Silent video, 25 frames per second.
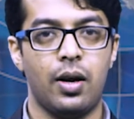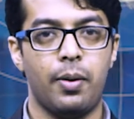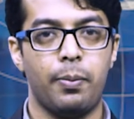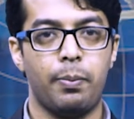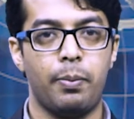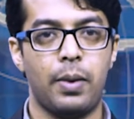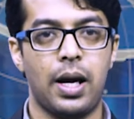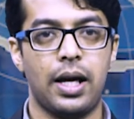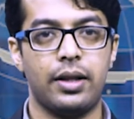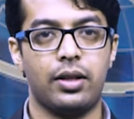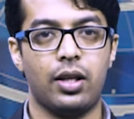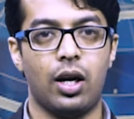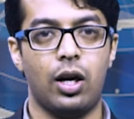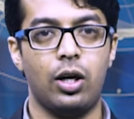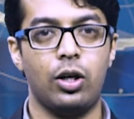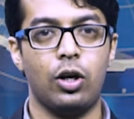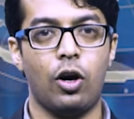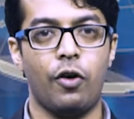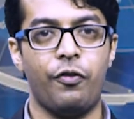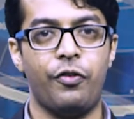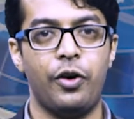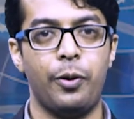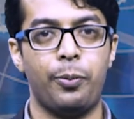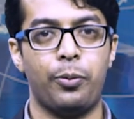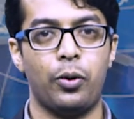Method
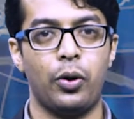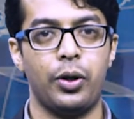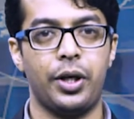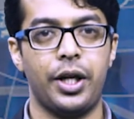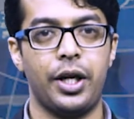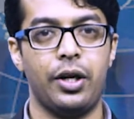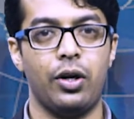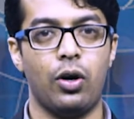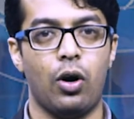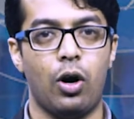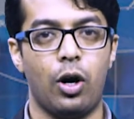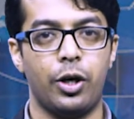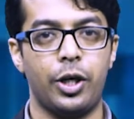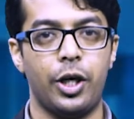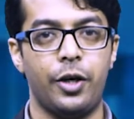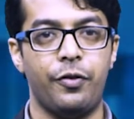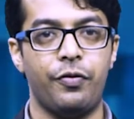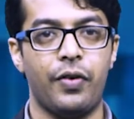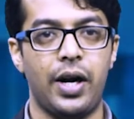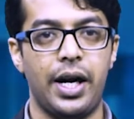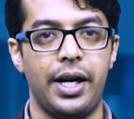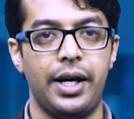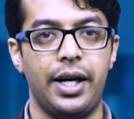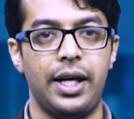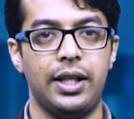of reporting audit
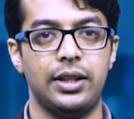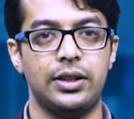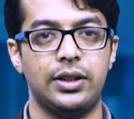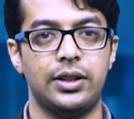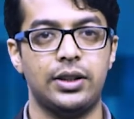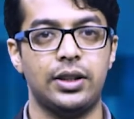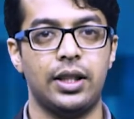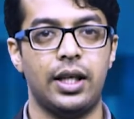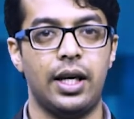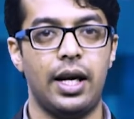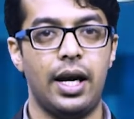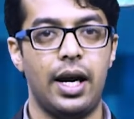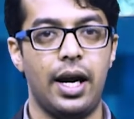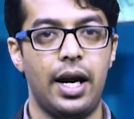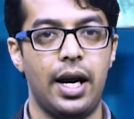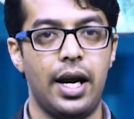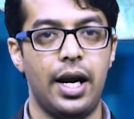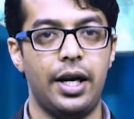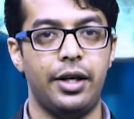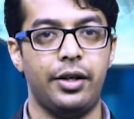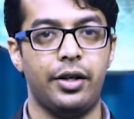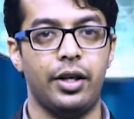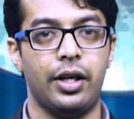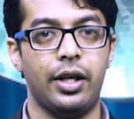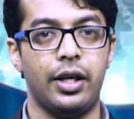findings
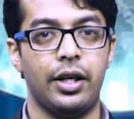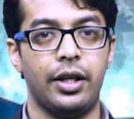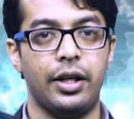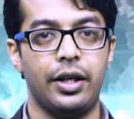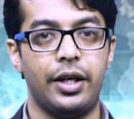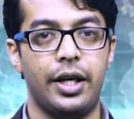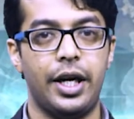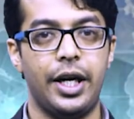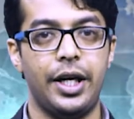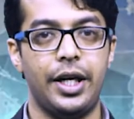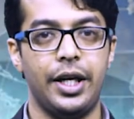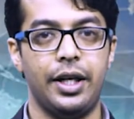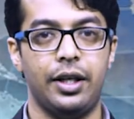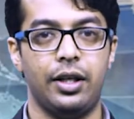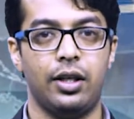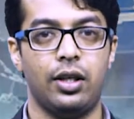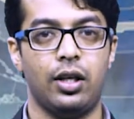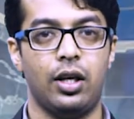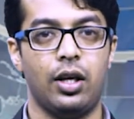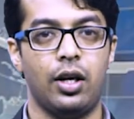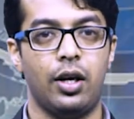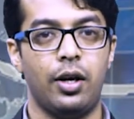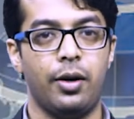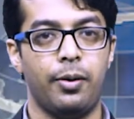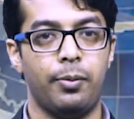and grading,
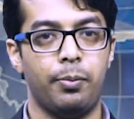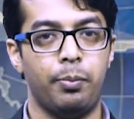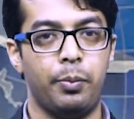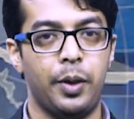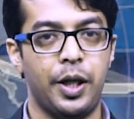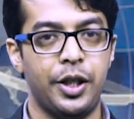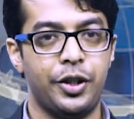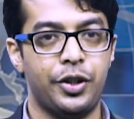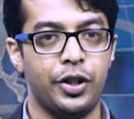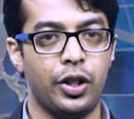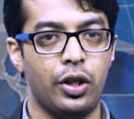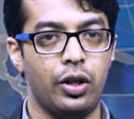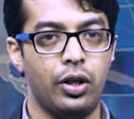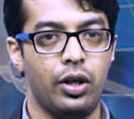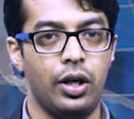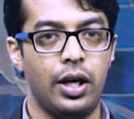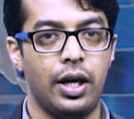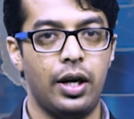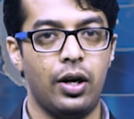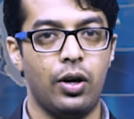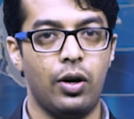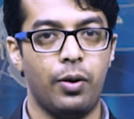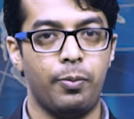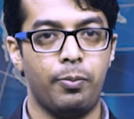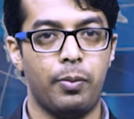major,
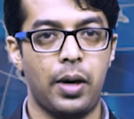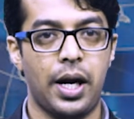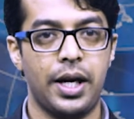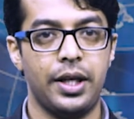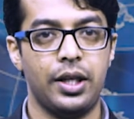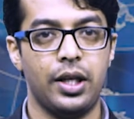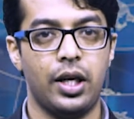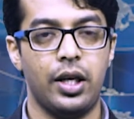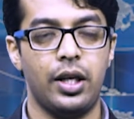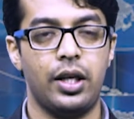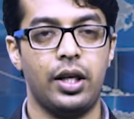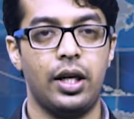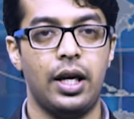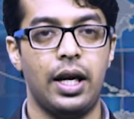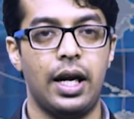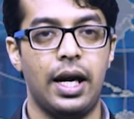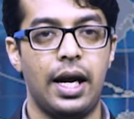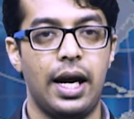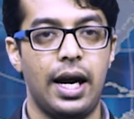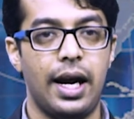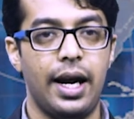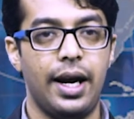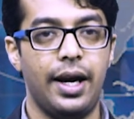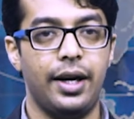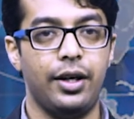minor,
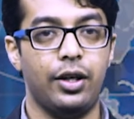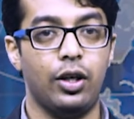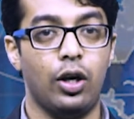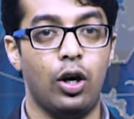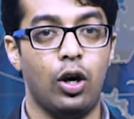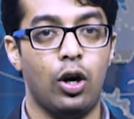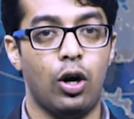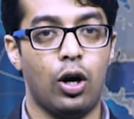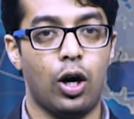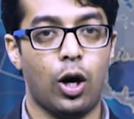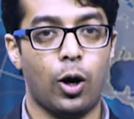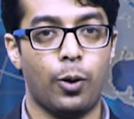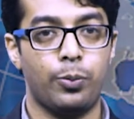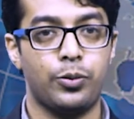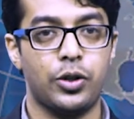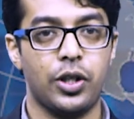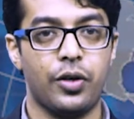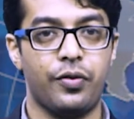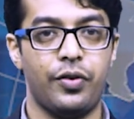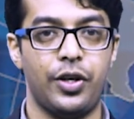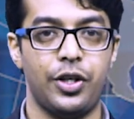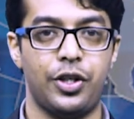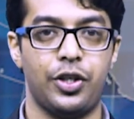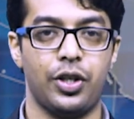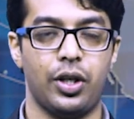and
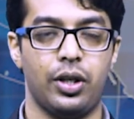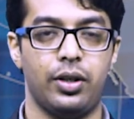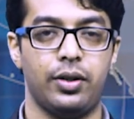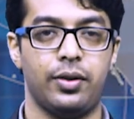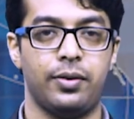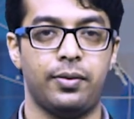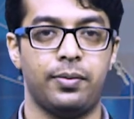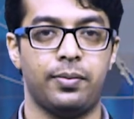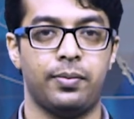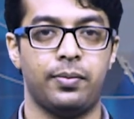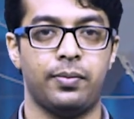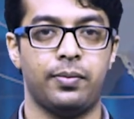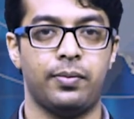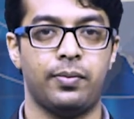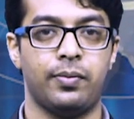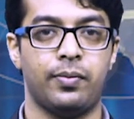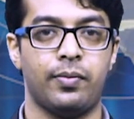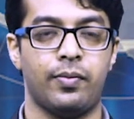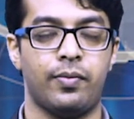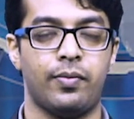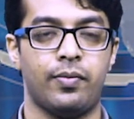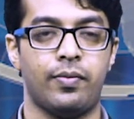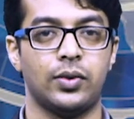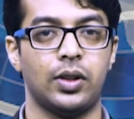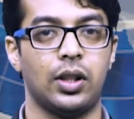observation.
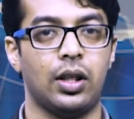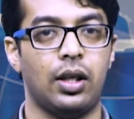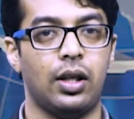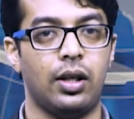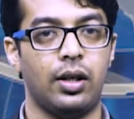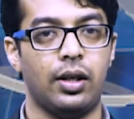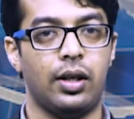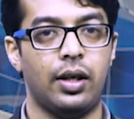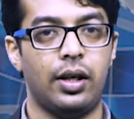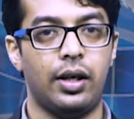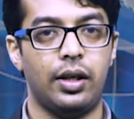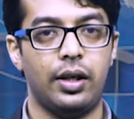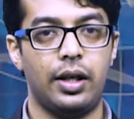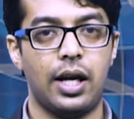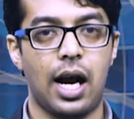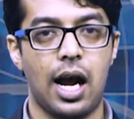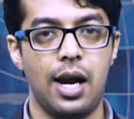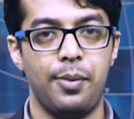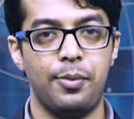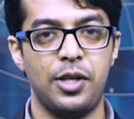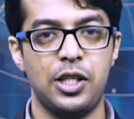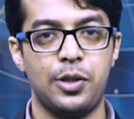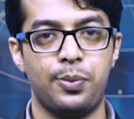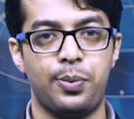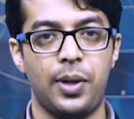
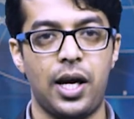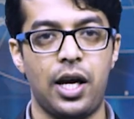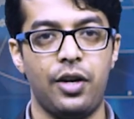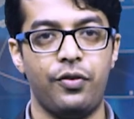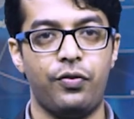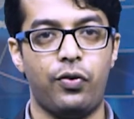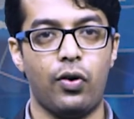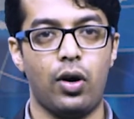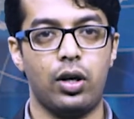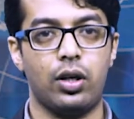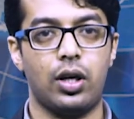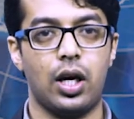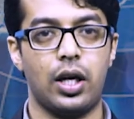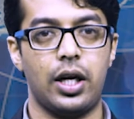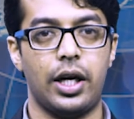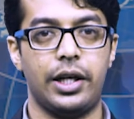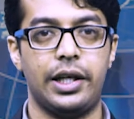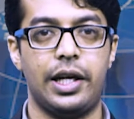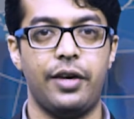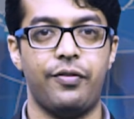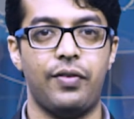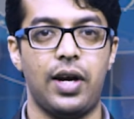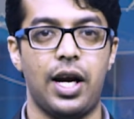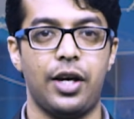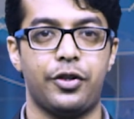Time span for
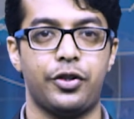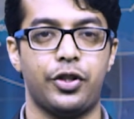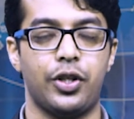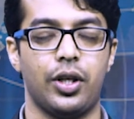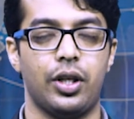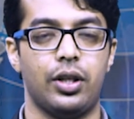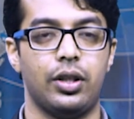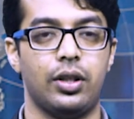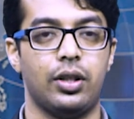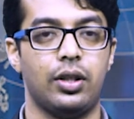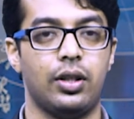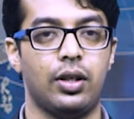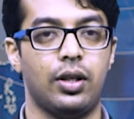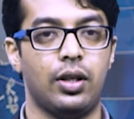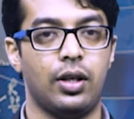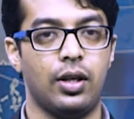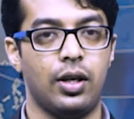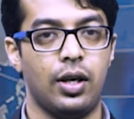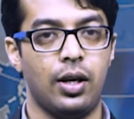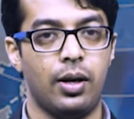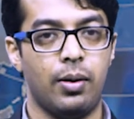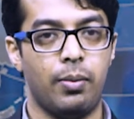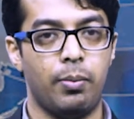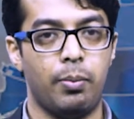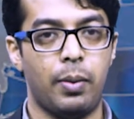corrective action,
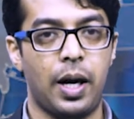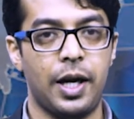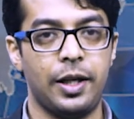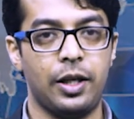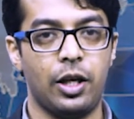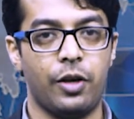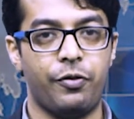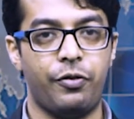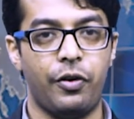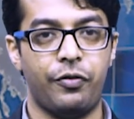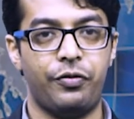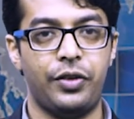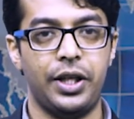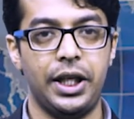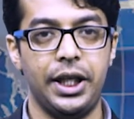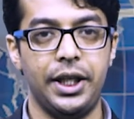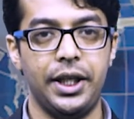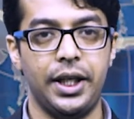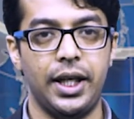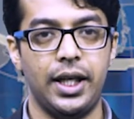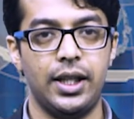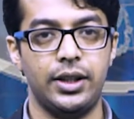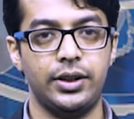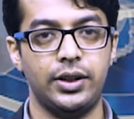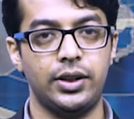minor 15
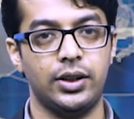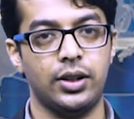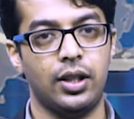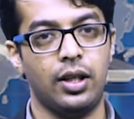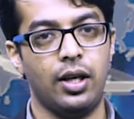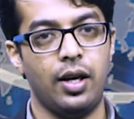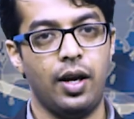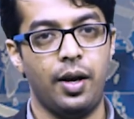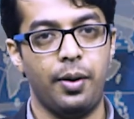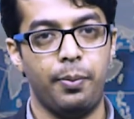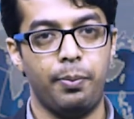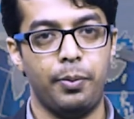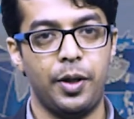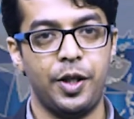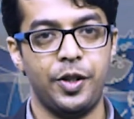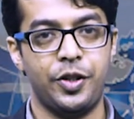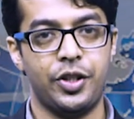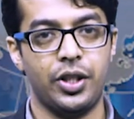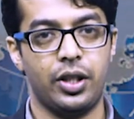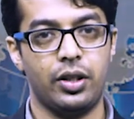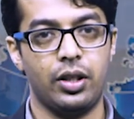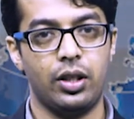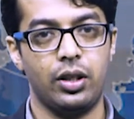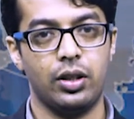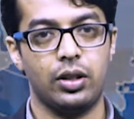days,
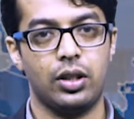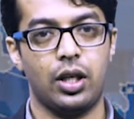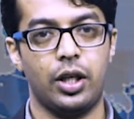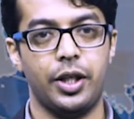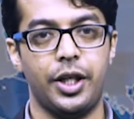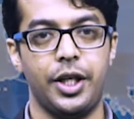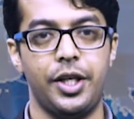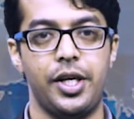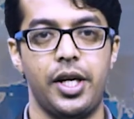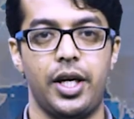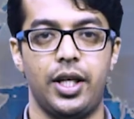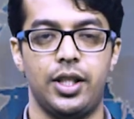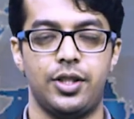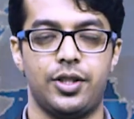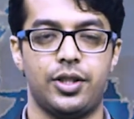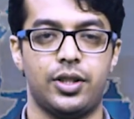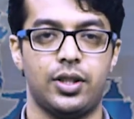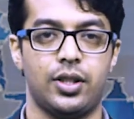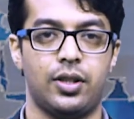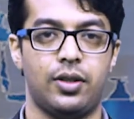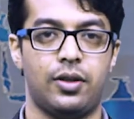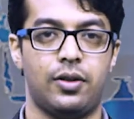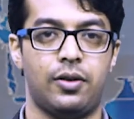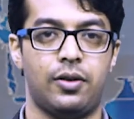major 30 days.